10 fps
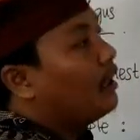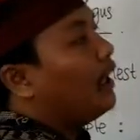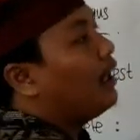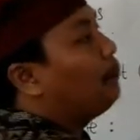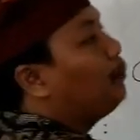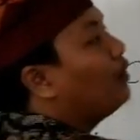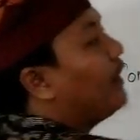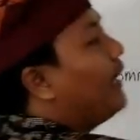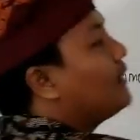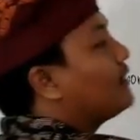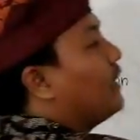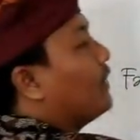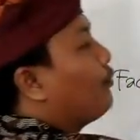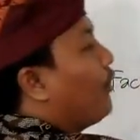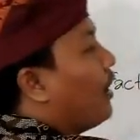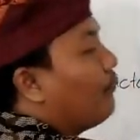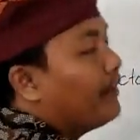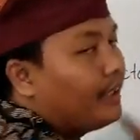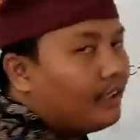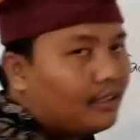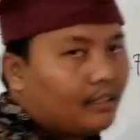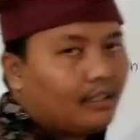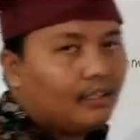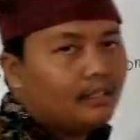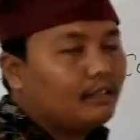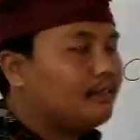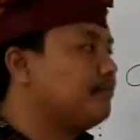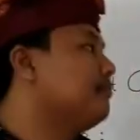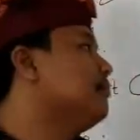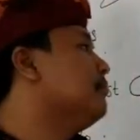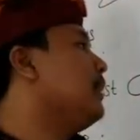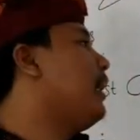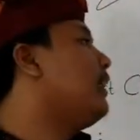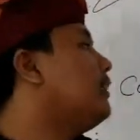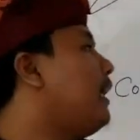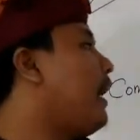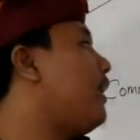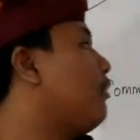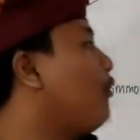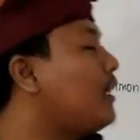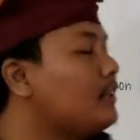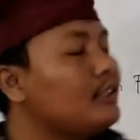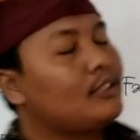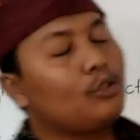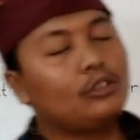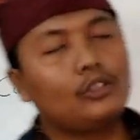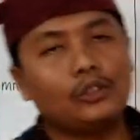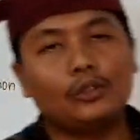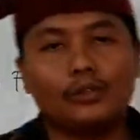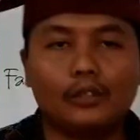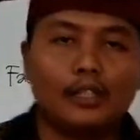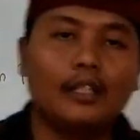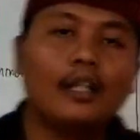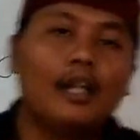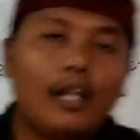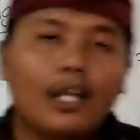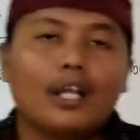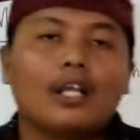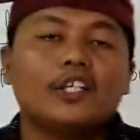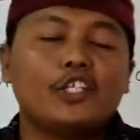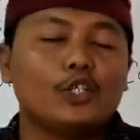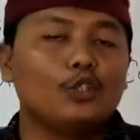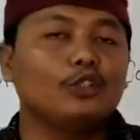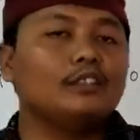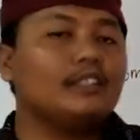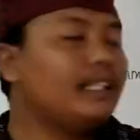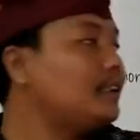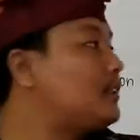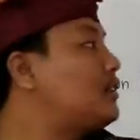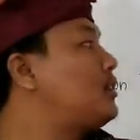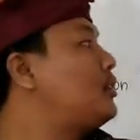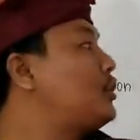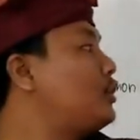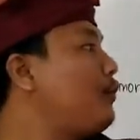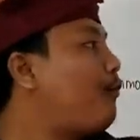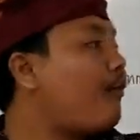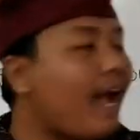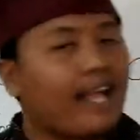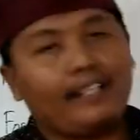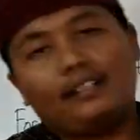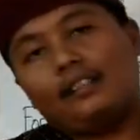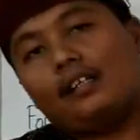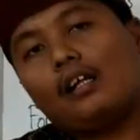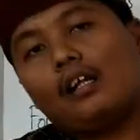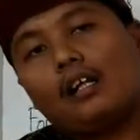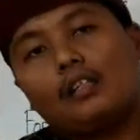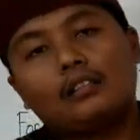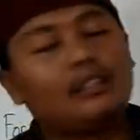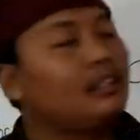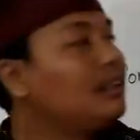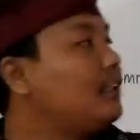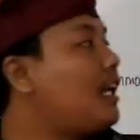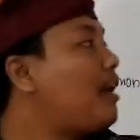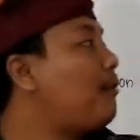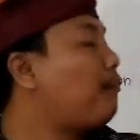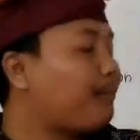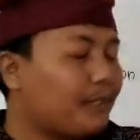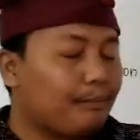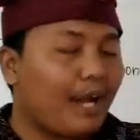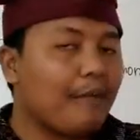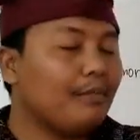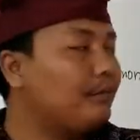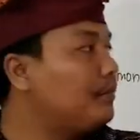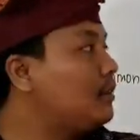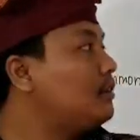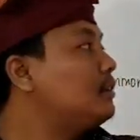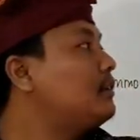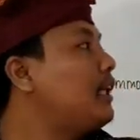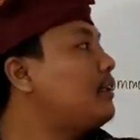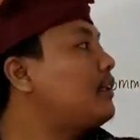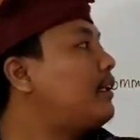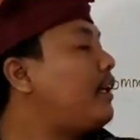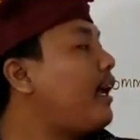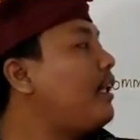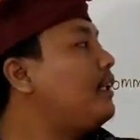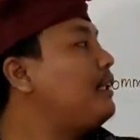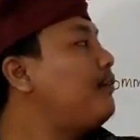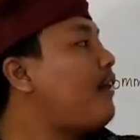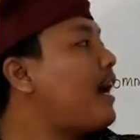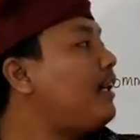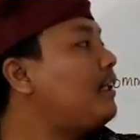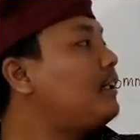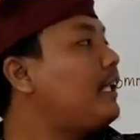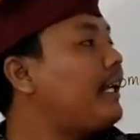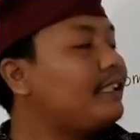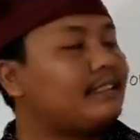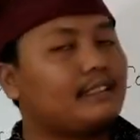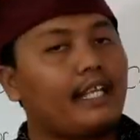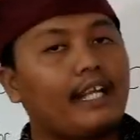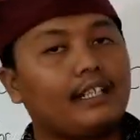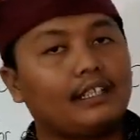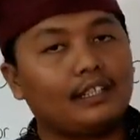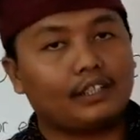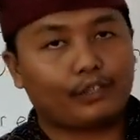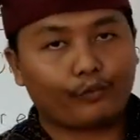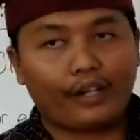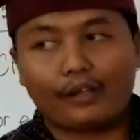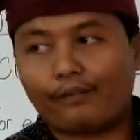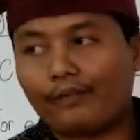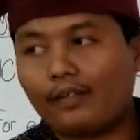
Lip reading: and put 8 and 12 here. And then what you should do, you need to find the prime number that can divide 8 and 12.